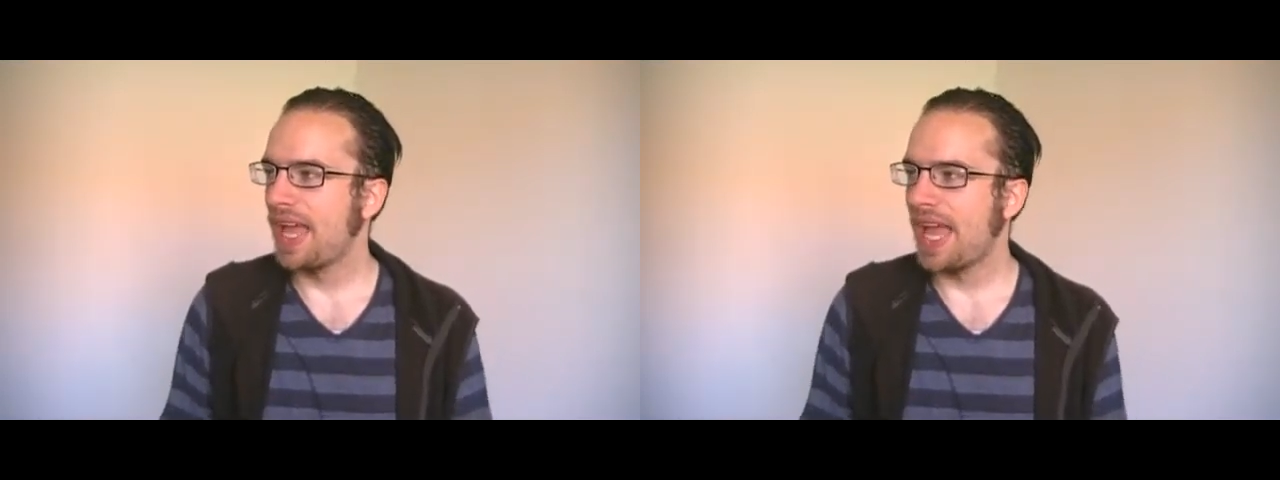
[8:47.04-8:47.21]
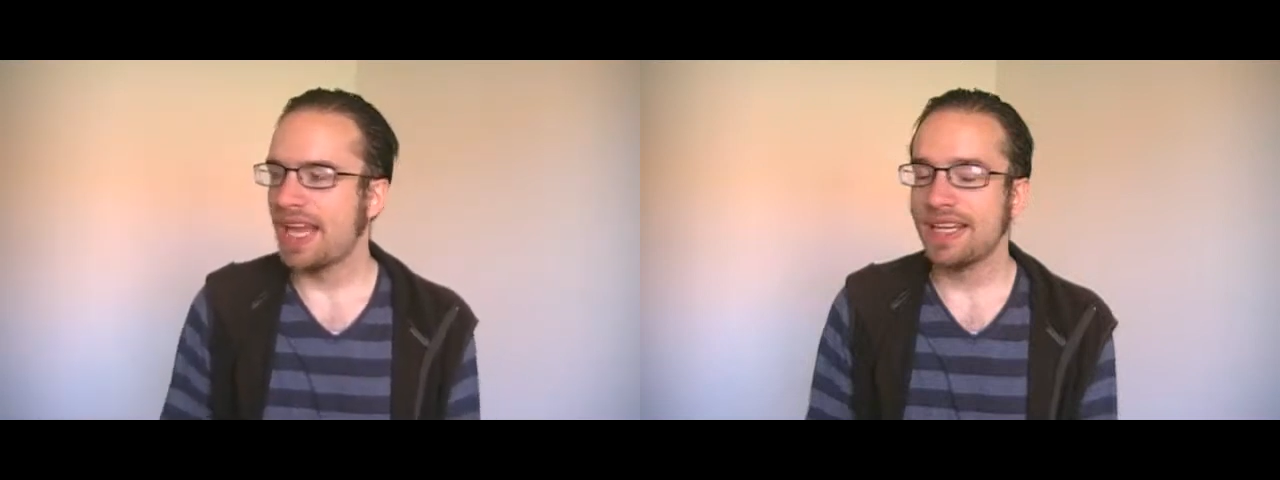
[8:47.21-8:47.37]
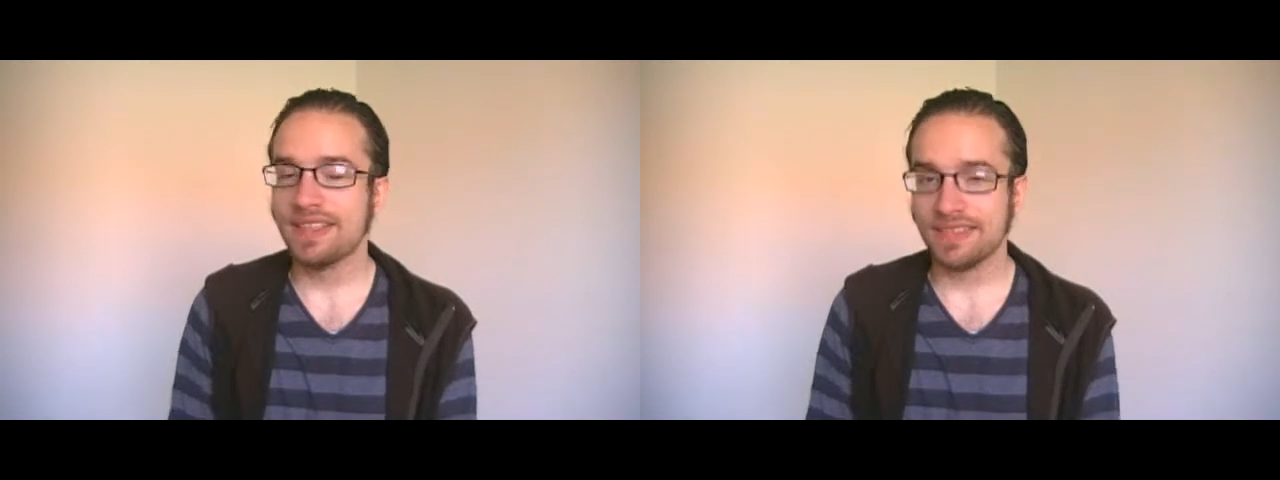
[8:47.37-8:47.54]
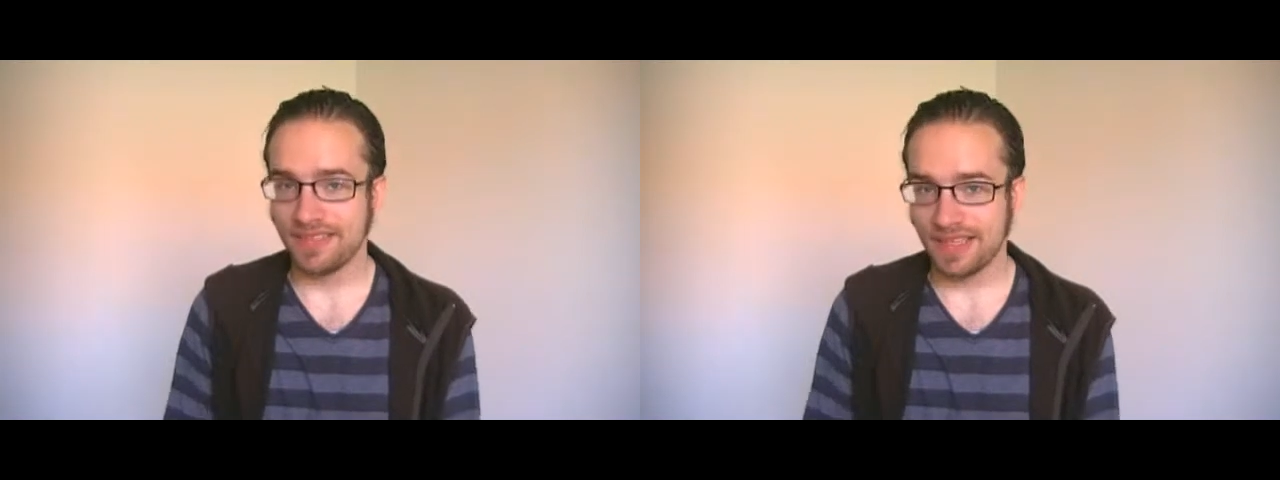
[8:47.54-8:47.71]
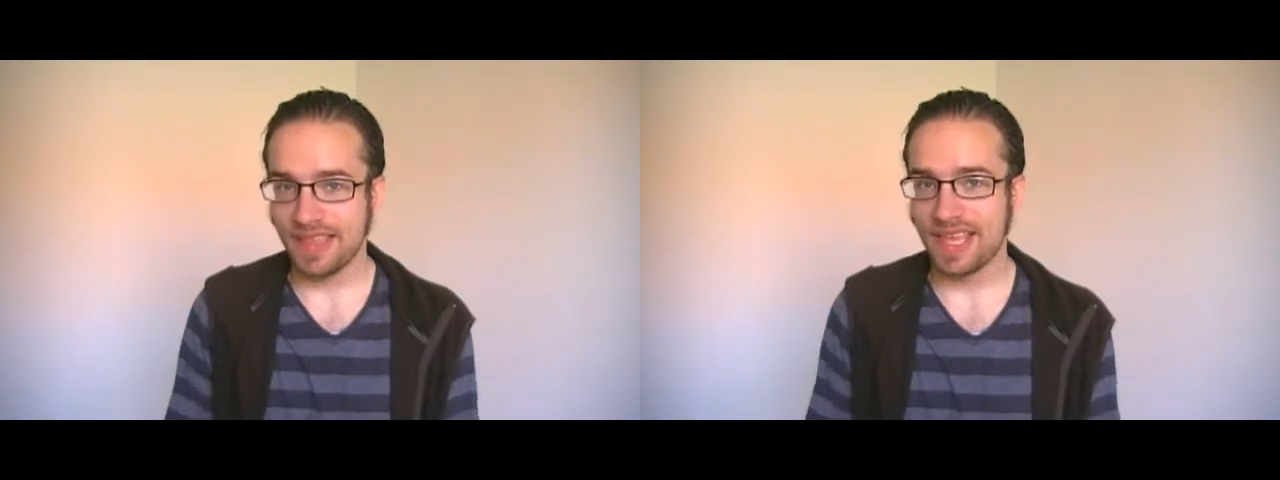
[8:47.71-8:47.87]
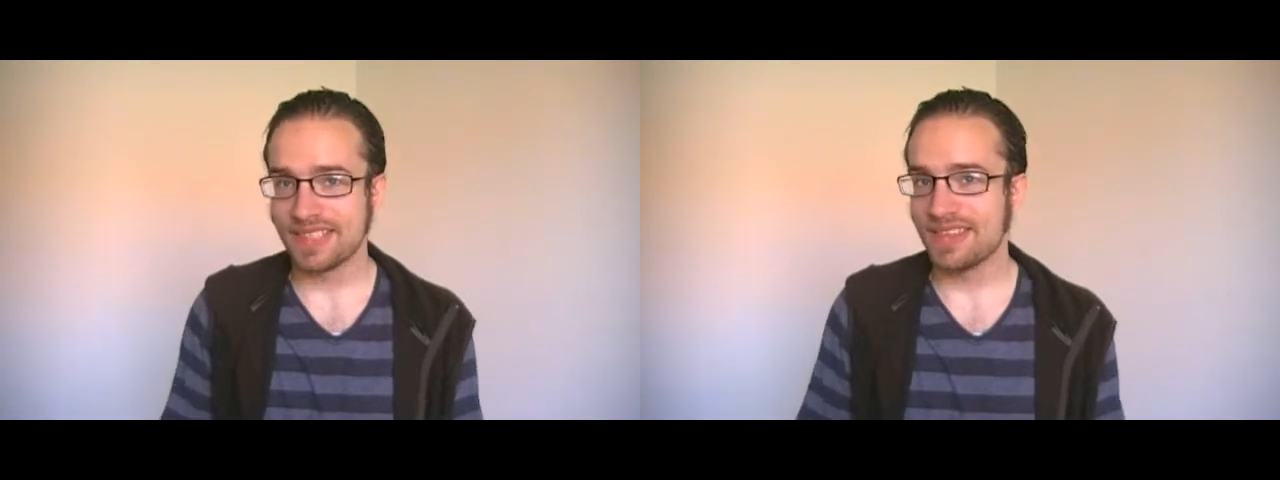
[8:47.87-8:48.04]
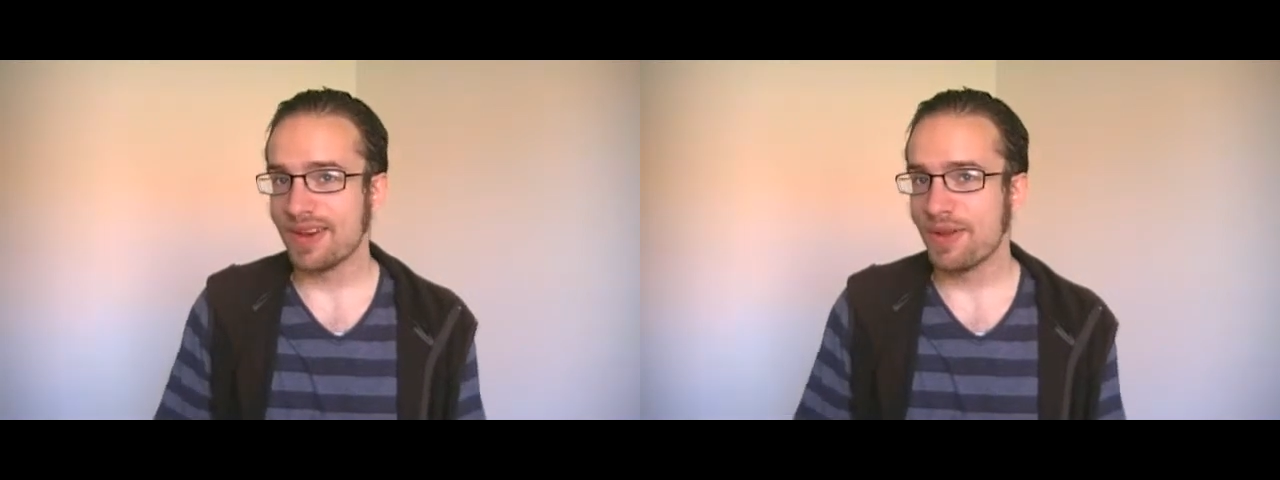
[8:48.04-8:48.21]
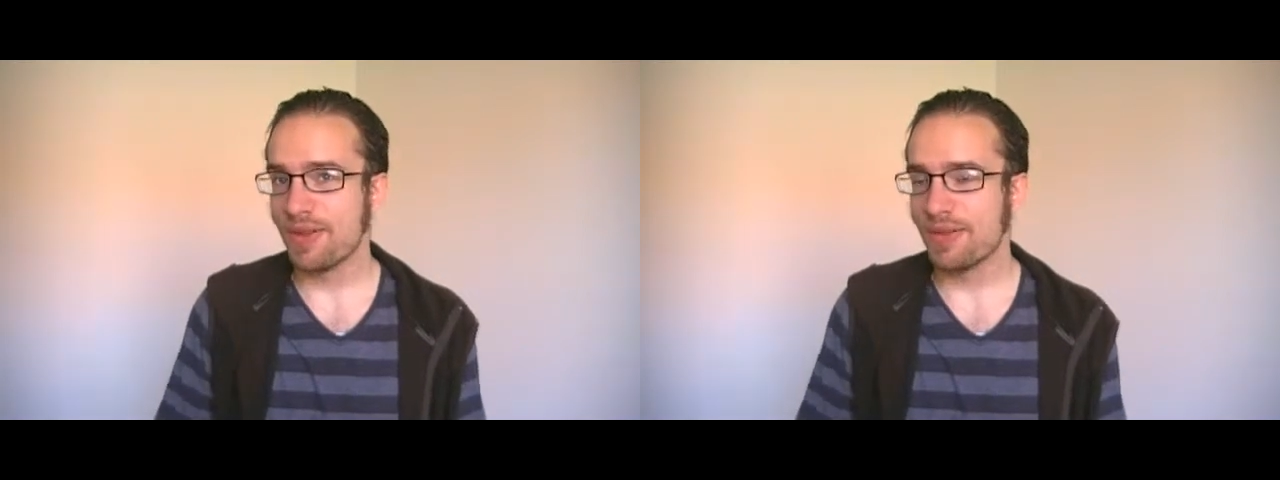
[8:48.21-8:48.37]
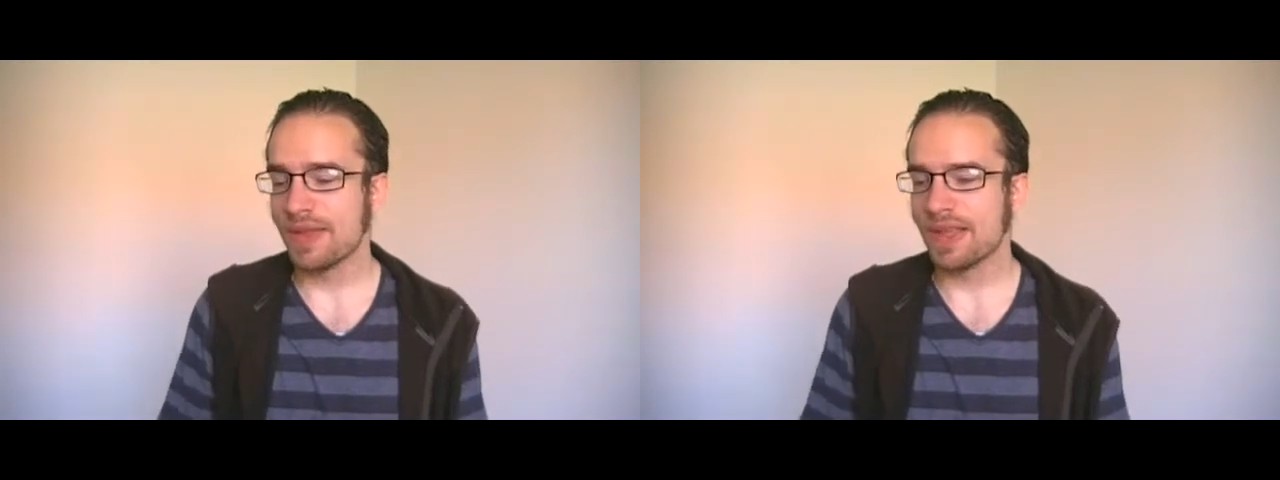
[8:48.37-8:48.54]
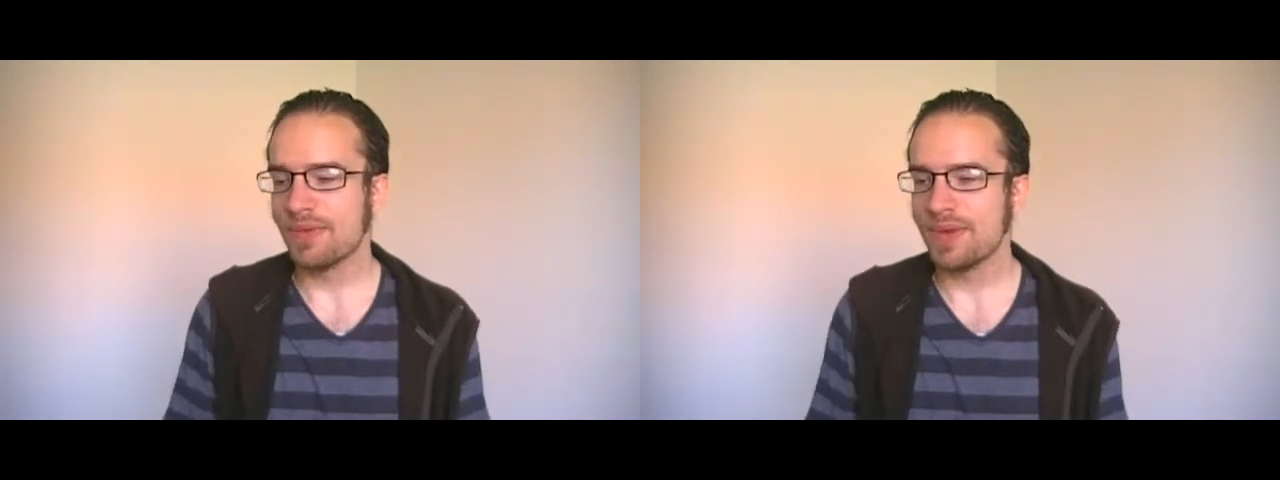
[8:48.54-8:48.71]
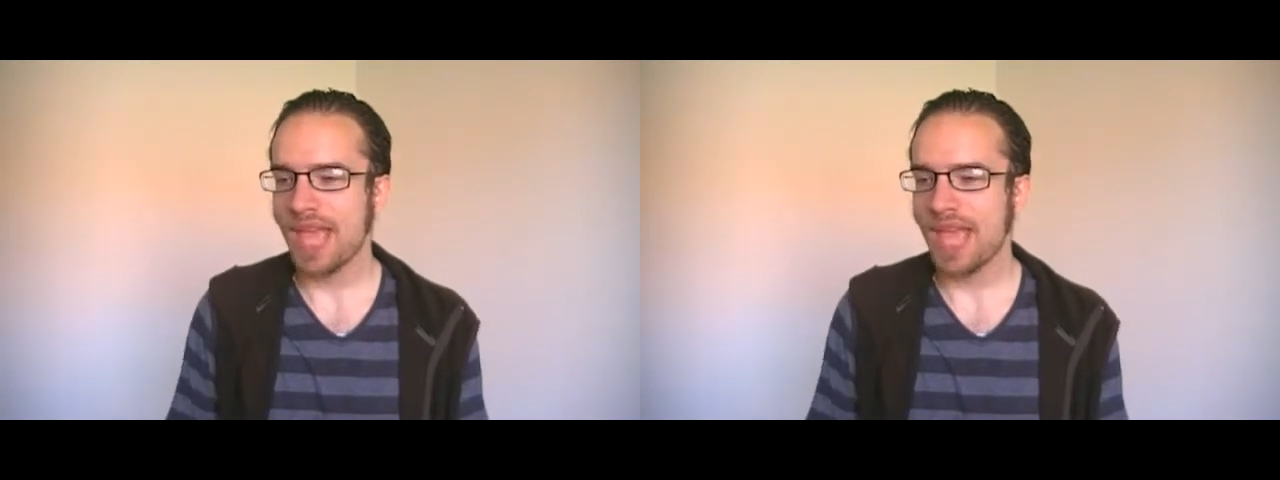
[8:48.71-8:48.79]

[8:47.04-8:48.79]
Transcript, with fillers: And that's another thing,